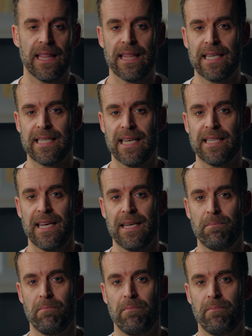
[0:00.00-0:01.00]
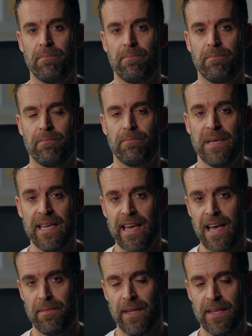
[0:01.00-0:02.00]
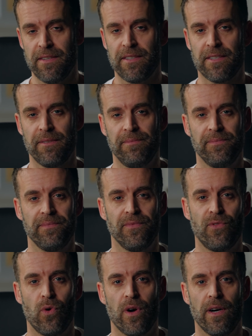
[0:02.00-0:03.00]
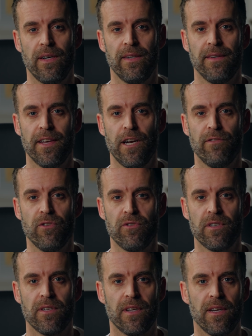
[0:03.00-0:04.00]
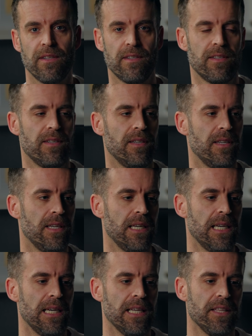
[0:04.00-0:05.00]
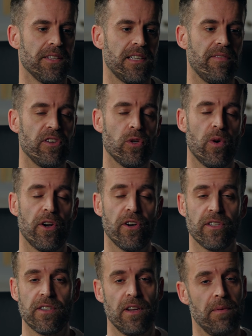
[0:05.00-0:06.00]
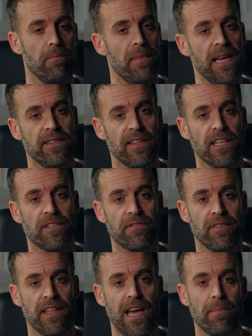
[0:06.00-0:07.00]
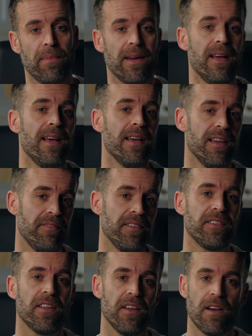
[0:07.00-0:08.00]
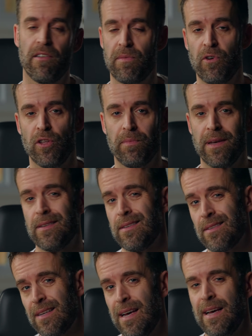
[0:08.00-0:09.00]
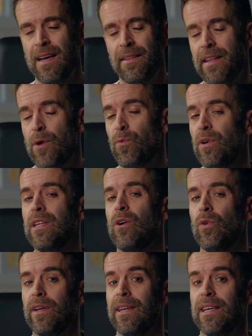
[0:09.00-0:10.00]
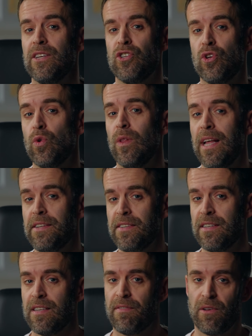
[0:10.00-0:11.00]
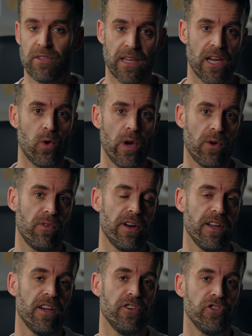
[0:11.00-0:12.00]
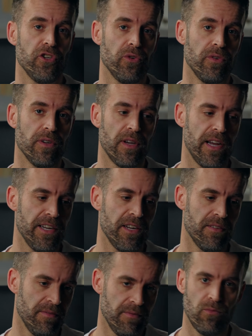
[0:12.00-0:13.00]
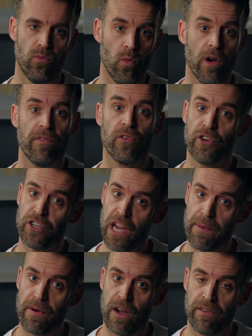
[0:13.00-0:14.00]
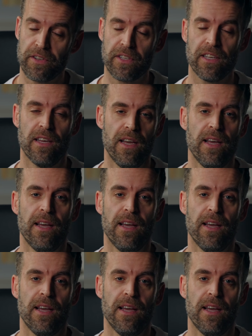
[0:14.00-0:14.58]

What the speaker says: this as a B-cam lens for interviews, because the 7200 is an amazing lens for that. But if this can cover both bases, then I really only need two lenses. If it was like a quick run and gun shoot, I need one for each camera, obviously.